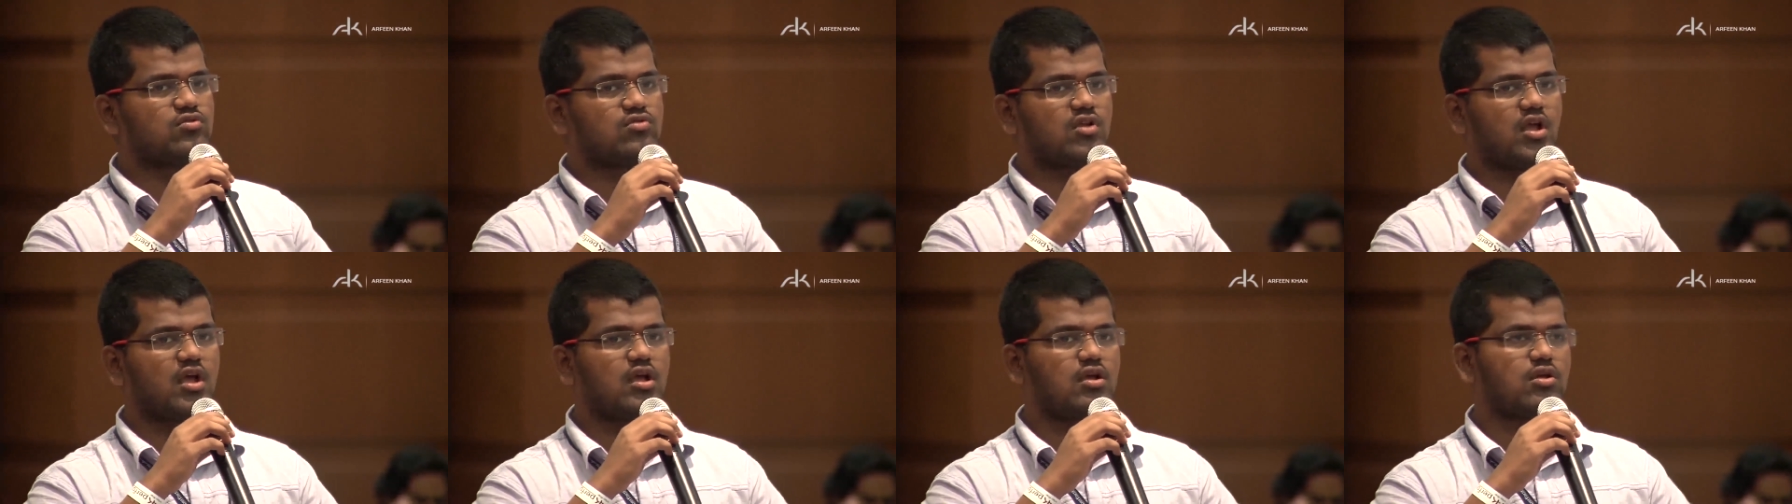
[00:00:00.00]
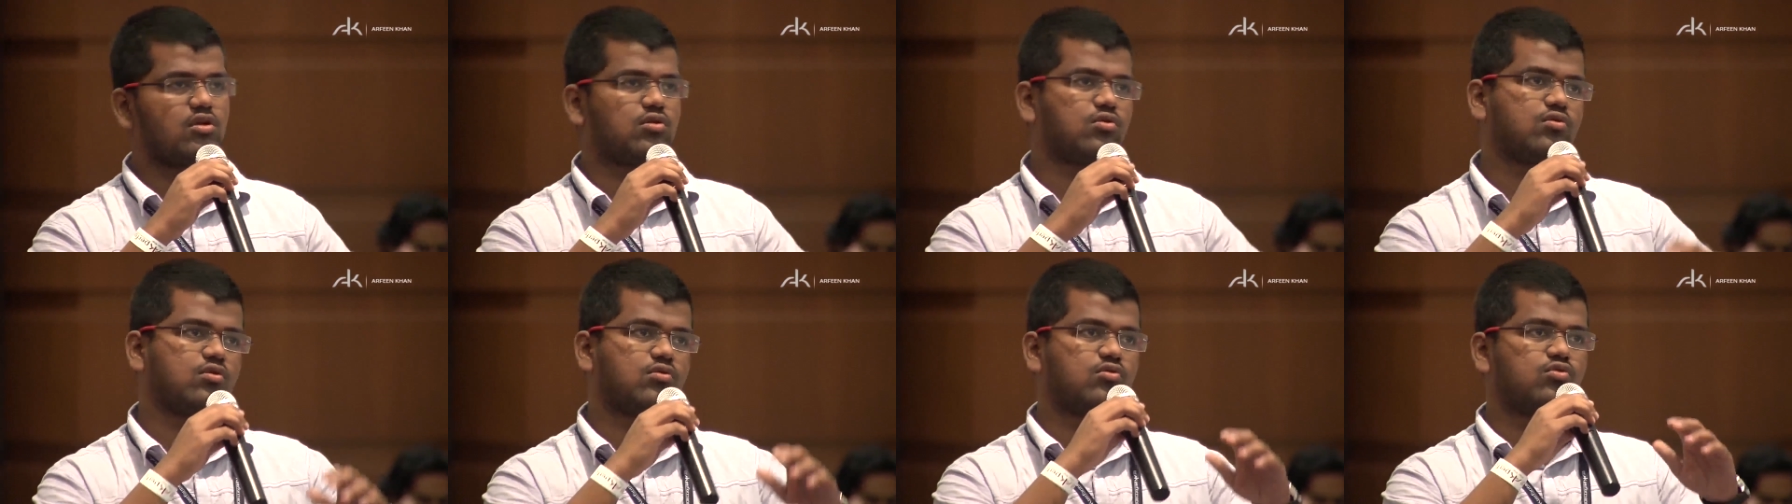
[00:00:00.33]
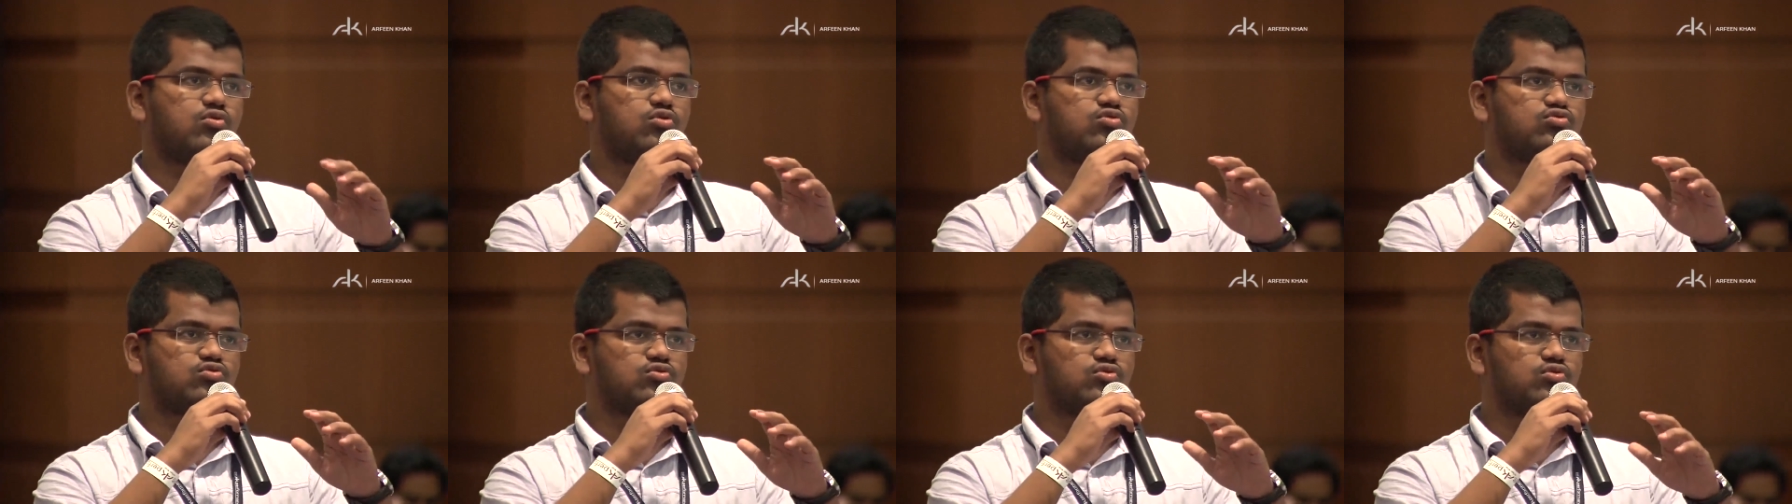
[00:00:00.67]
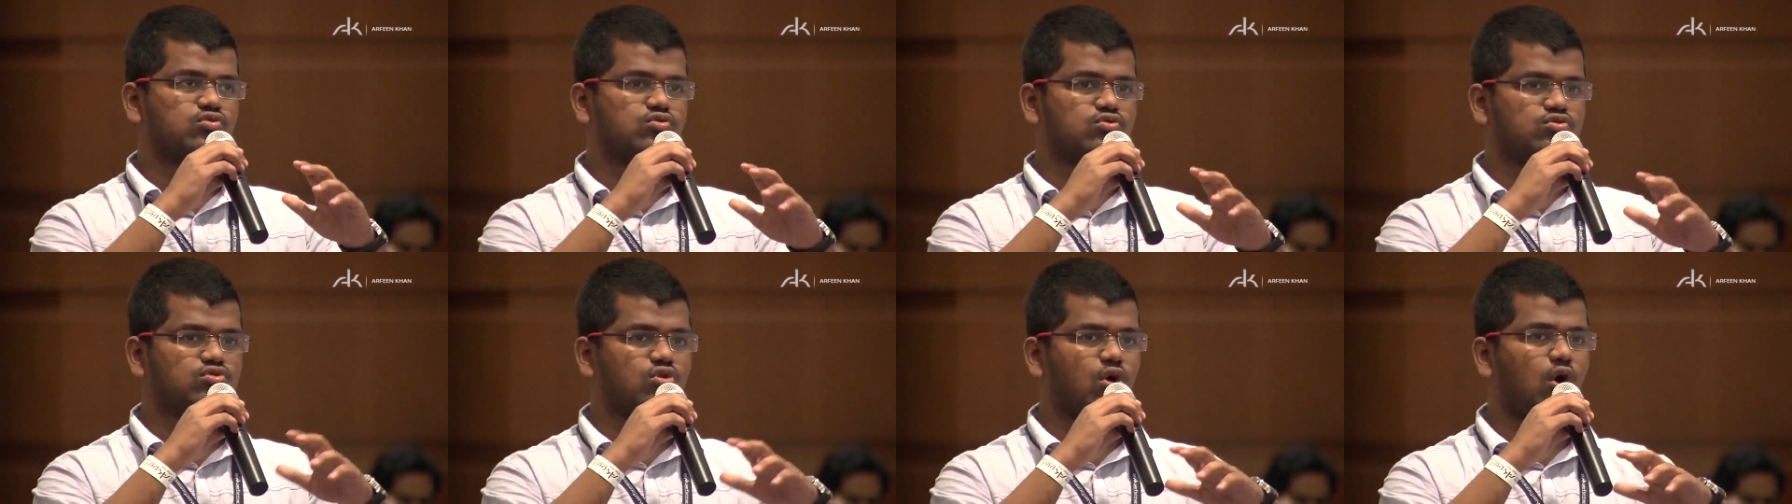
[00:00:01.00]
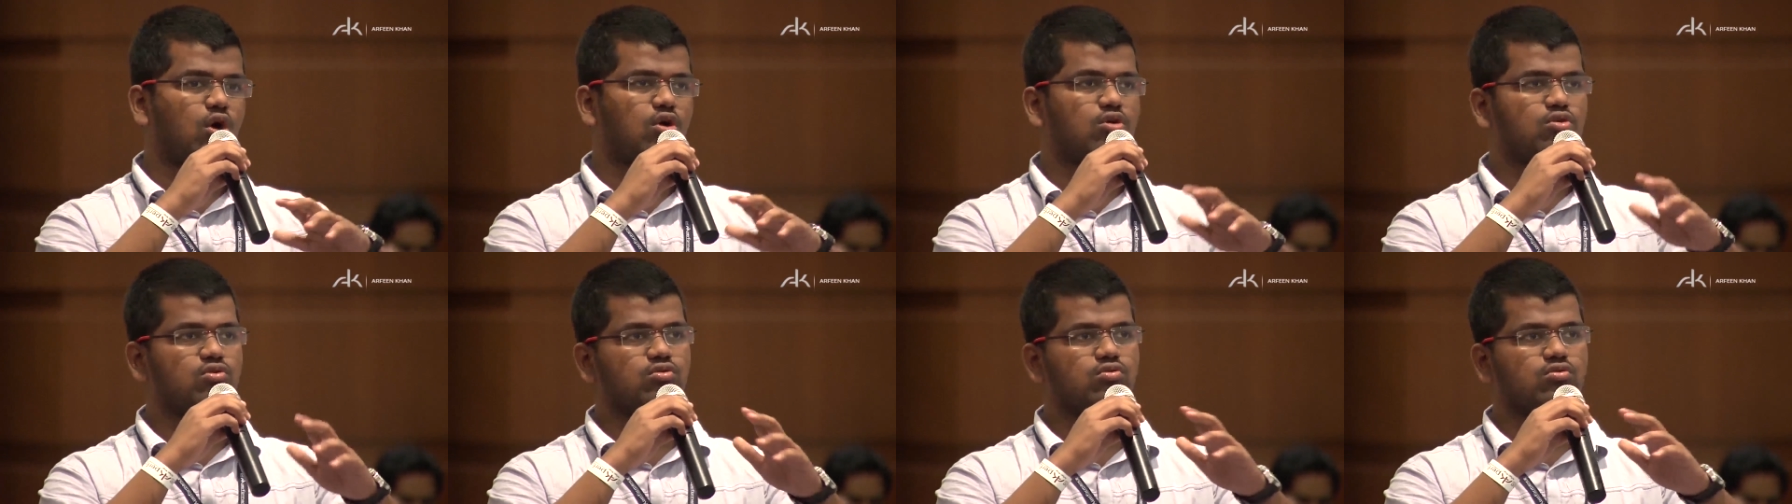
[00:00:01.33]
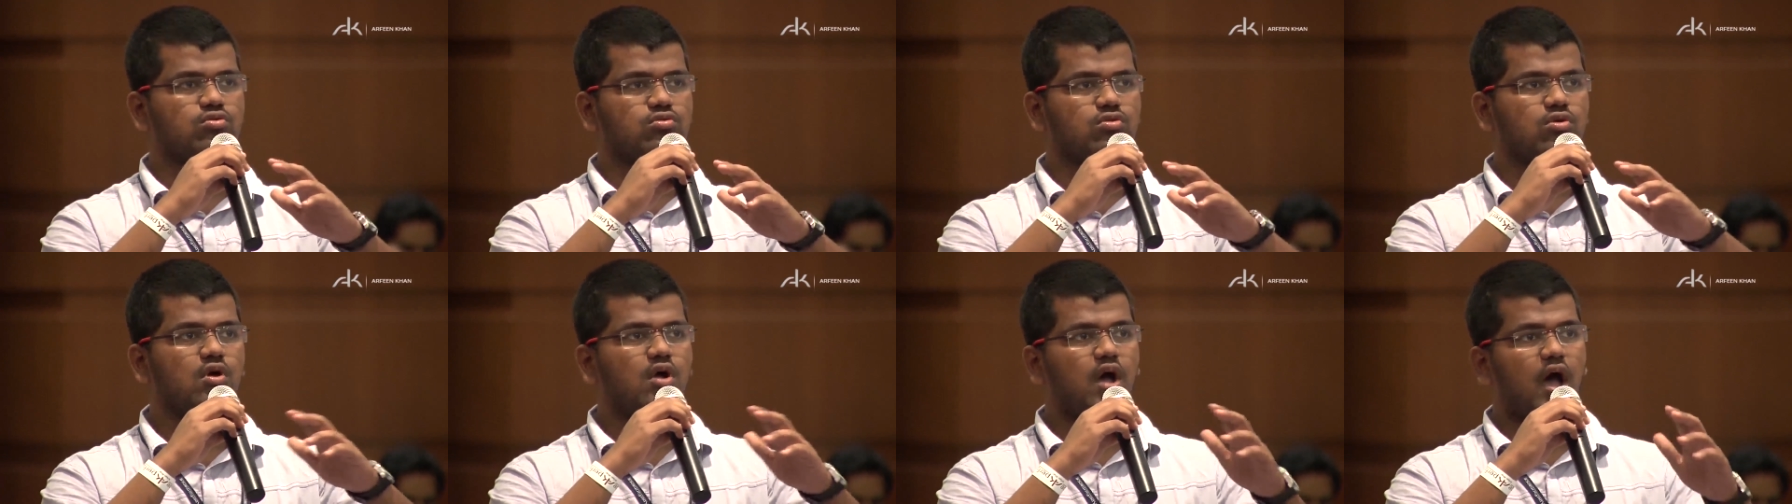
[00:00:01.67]
Like used to talk to
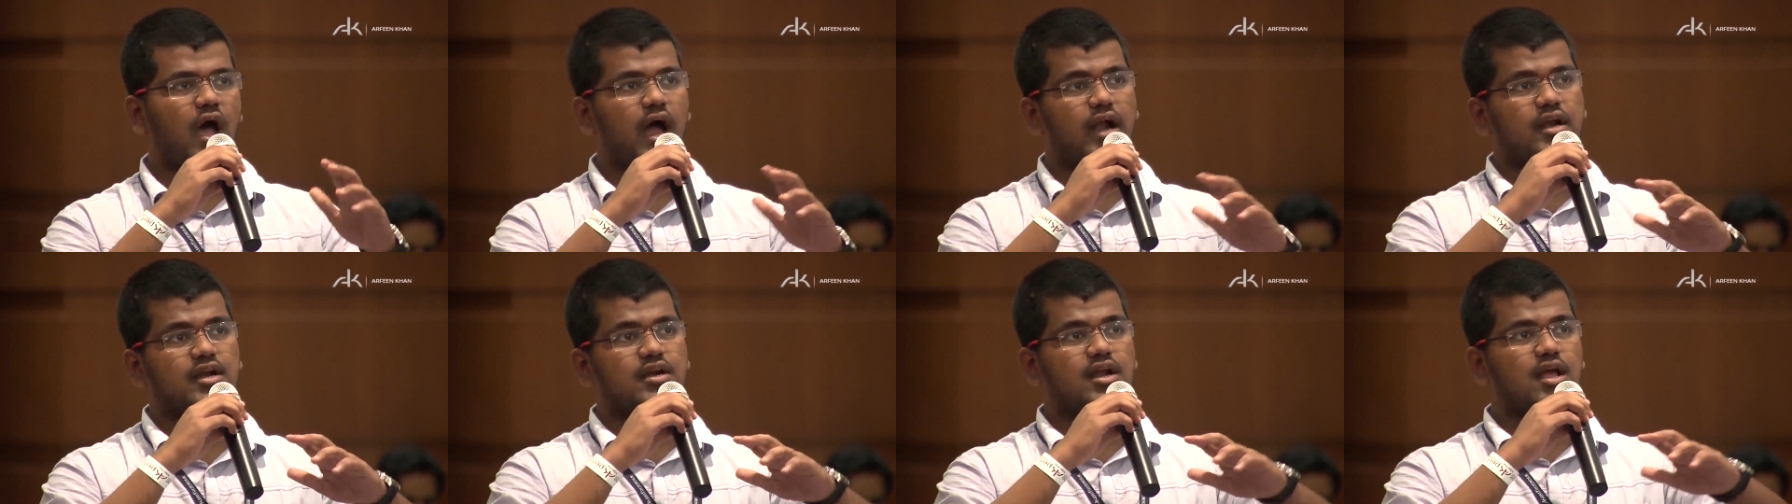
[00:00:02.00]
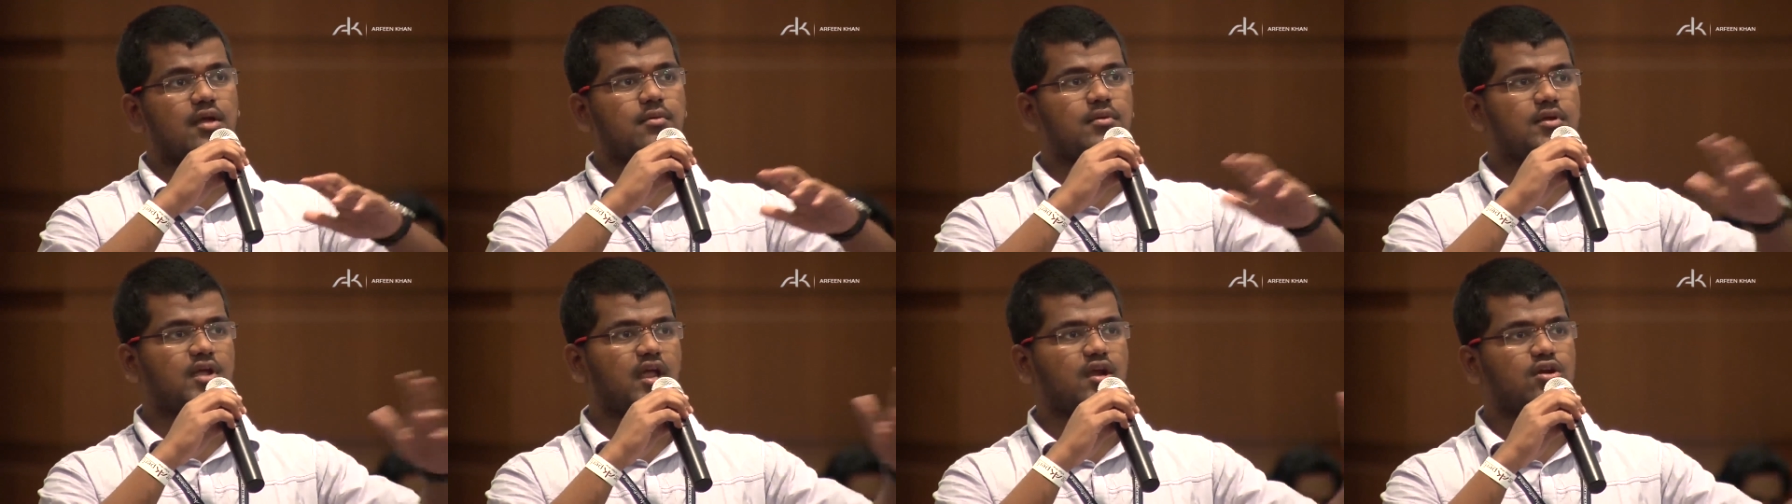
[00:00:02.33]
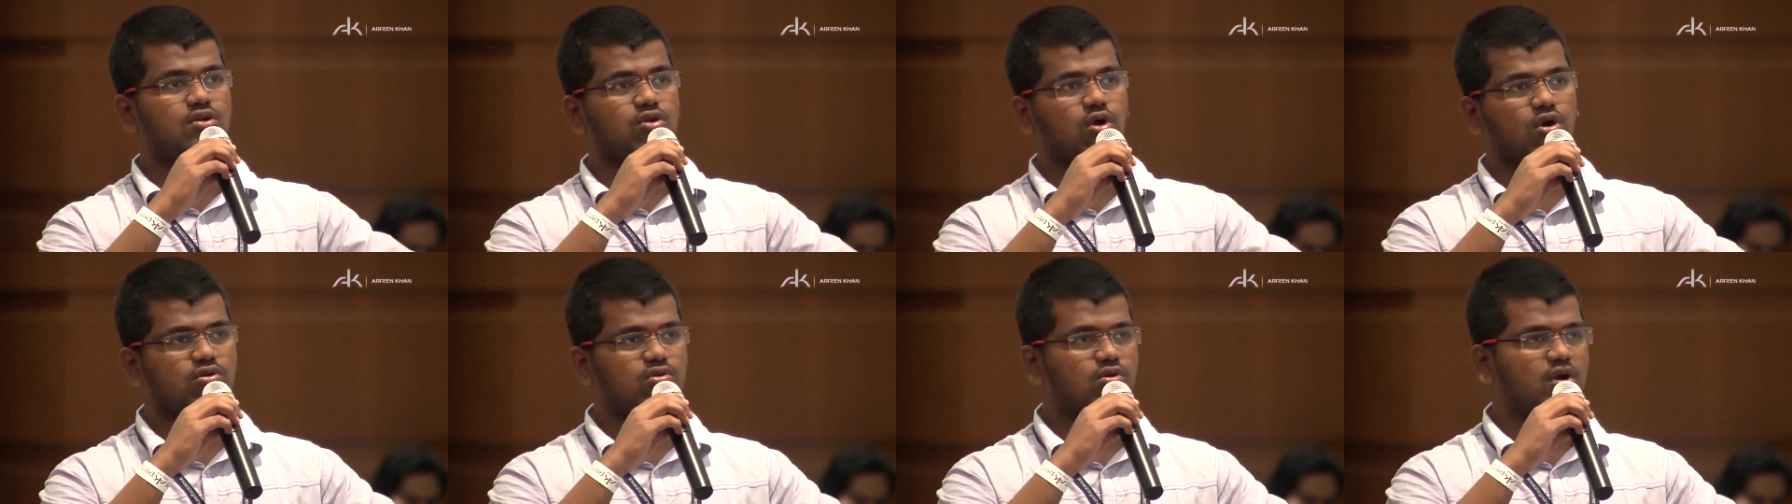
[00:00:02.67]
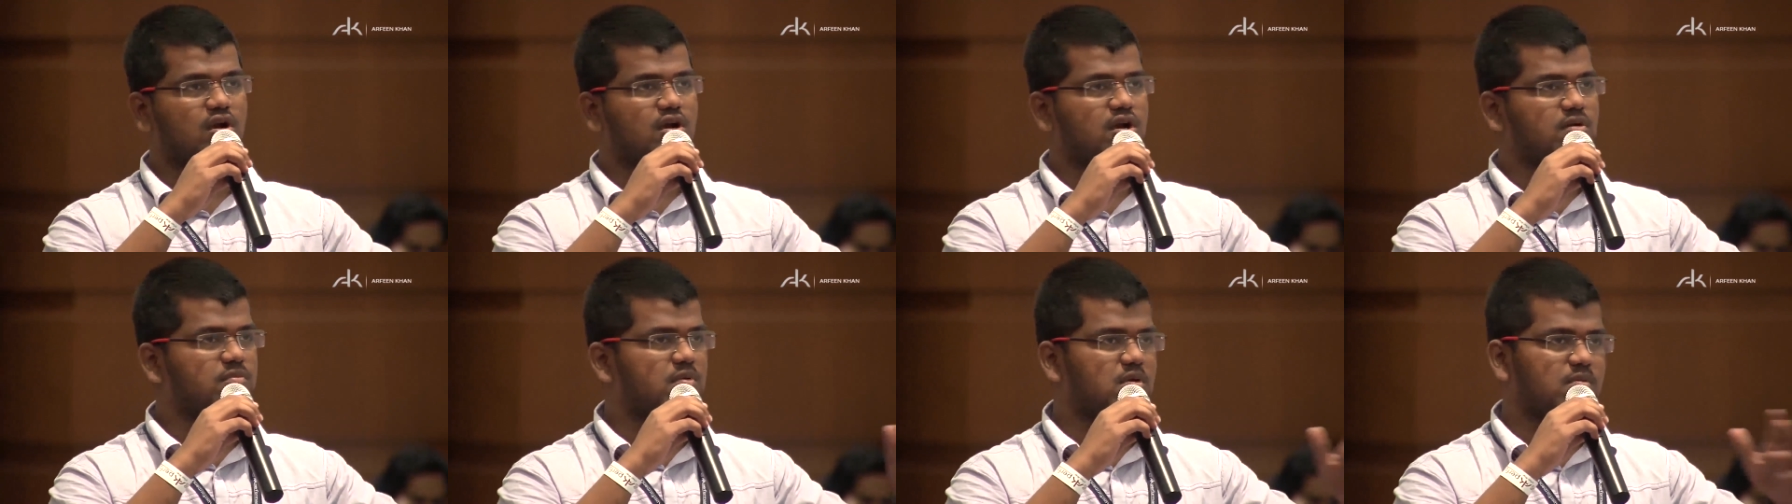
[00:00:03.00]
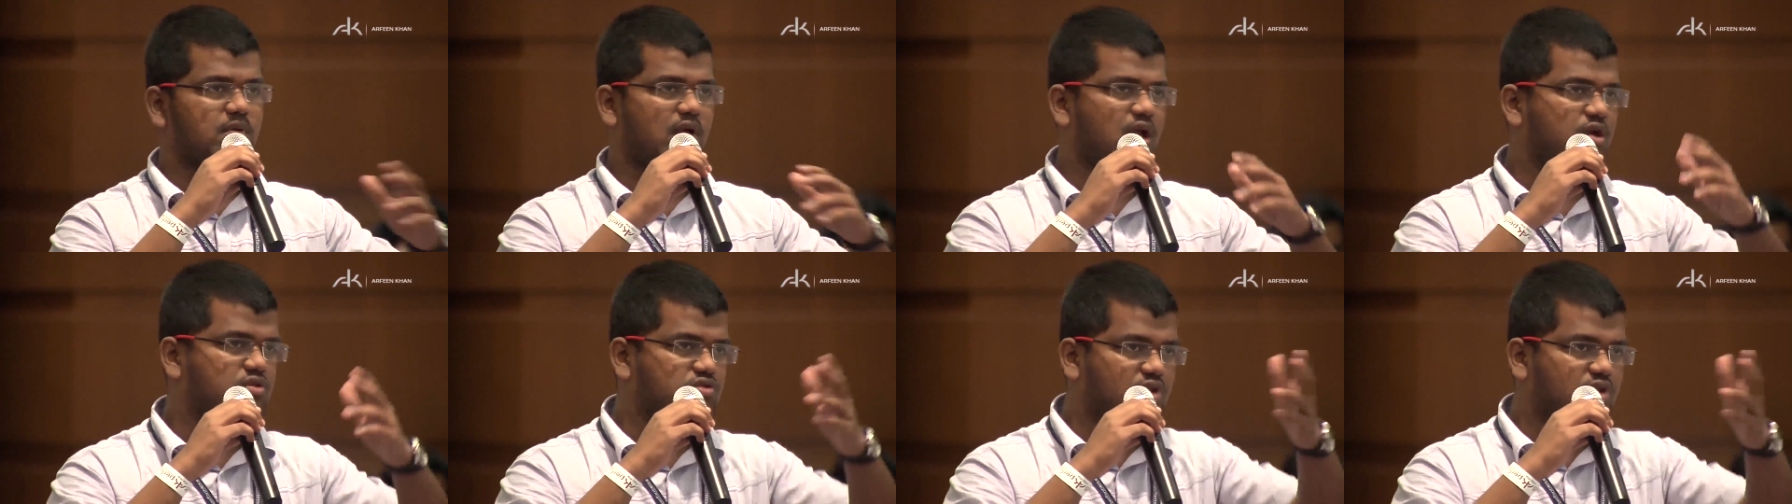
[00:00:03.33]
at a time you can talk to 100 people.